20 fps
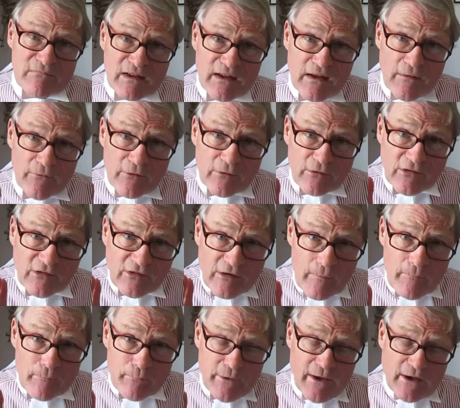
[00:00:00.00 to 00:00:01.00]
give you
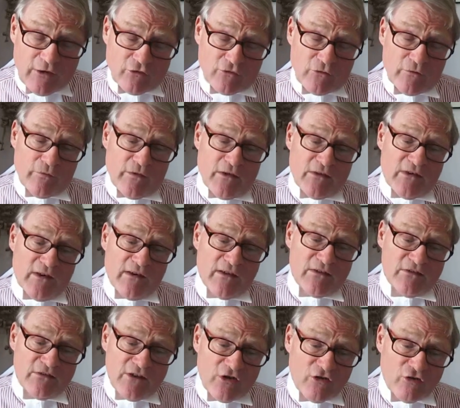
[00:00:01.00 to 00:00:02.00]
some picture of this, in
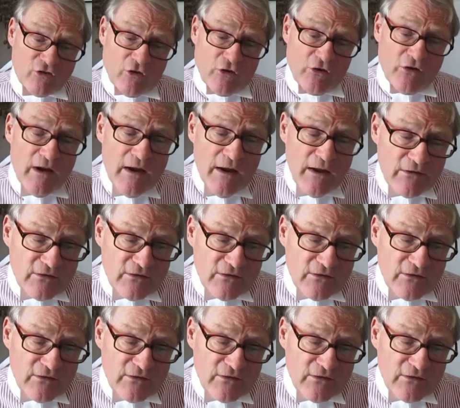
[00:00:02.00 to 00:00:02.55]
addition,